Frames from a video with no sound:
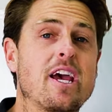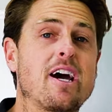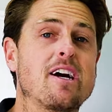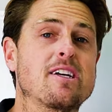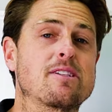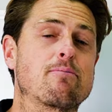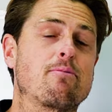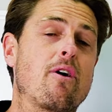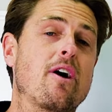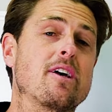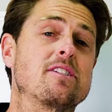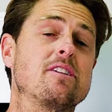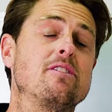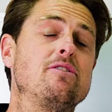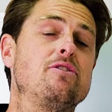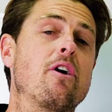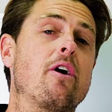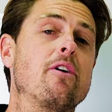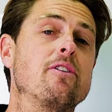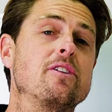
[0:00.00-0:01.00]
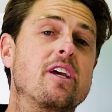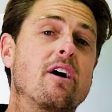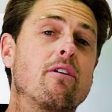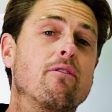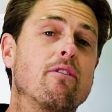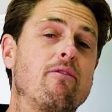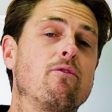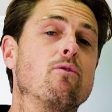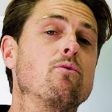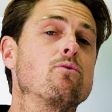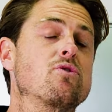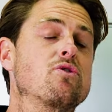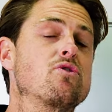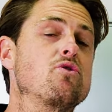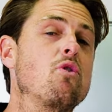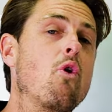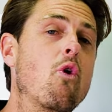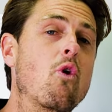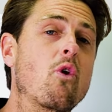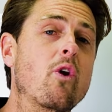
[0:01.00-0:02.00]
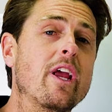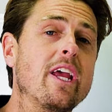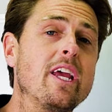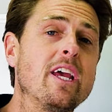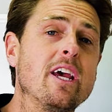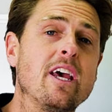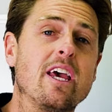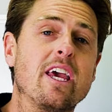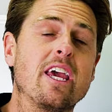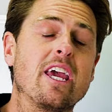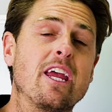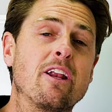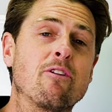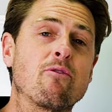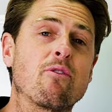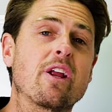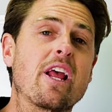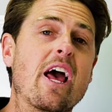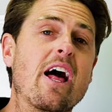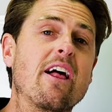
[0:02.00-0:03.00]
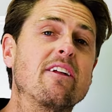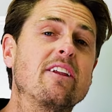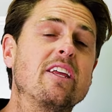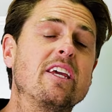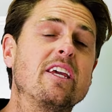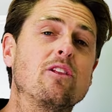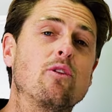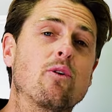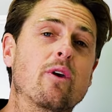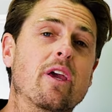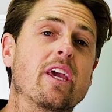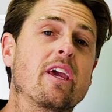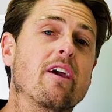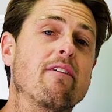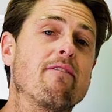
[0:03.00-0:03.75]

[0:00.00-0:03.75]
house prices don't tell the full story. In reality, you're looking